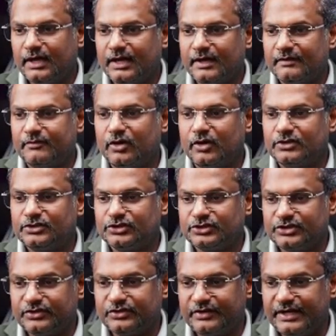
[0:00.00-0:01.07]
and I've gone
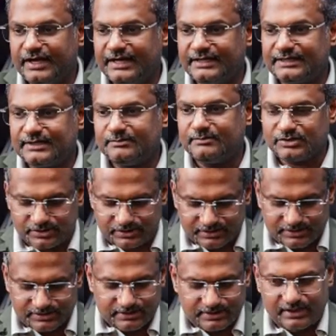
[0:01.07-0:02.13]
to create
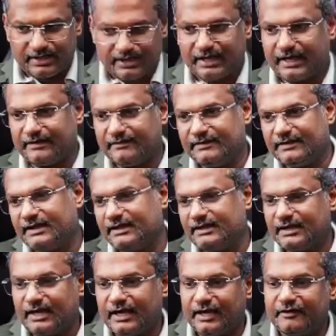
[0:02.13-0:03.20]
images. And
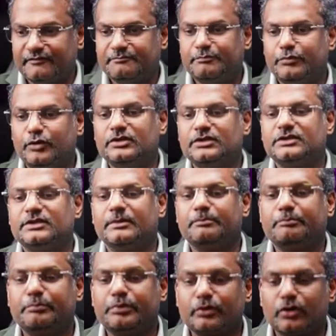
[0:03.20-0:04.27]
then I have put
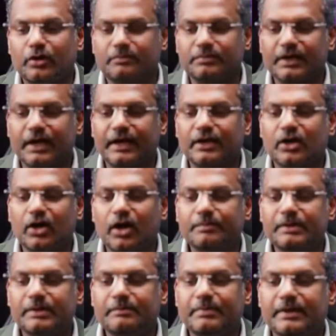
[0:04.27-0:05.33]
the prompt, I
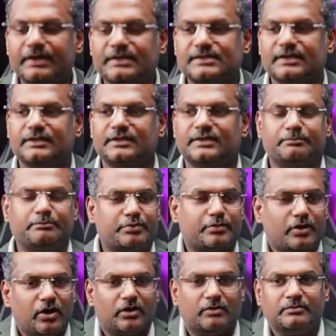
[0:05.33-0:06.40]
copy pasted the
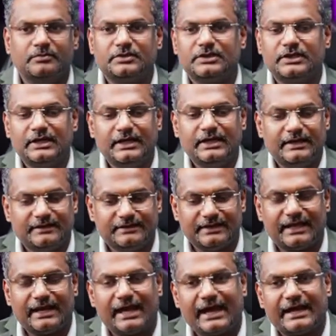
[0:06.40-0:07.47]
prompt
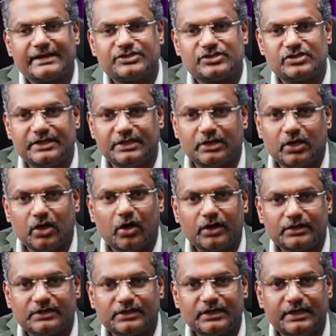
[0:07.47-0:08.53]
that I actually
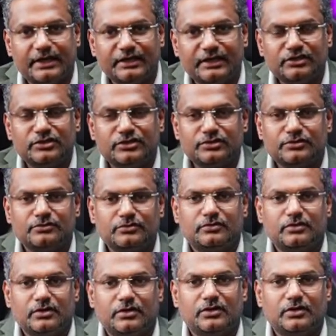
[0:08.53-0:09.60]
got
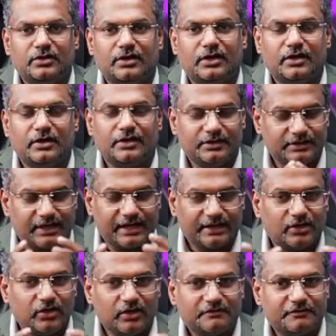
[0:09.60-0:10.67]
that
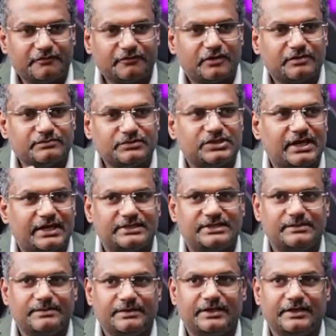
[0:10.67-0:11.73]
I got from
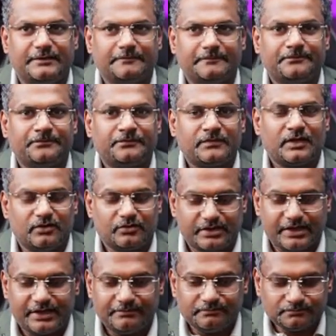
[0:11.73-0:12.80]
ChatGPT.
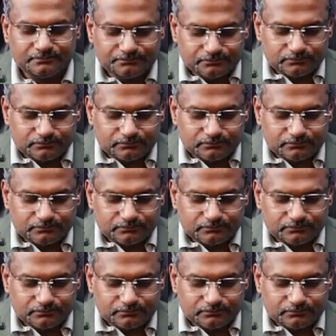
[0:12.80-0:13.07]
Okay.